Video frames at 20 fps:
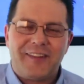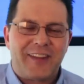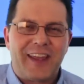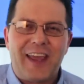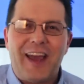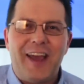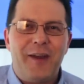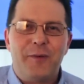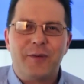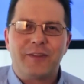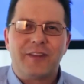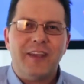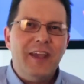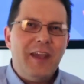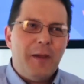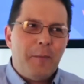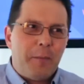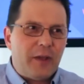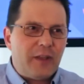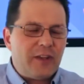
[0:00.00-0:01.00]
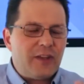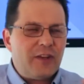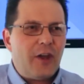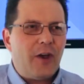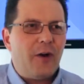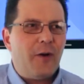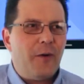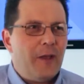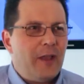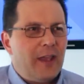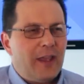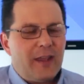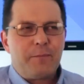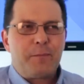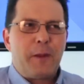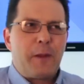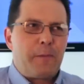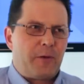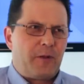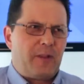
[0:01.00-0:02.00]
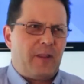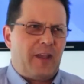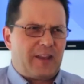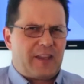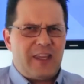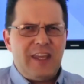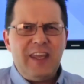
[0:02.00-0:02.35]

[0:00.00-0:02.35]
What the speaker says: The guy was, but and people are like,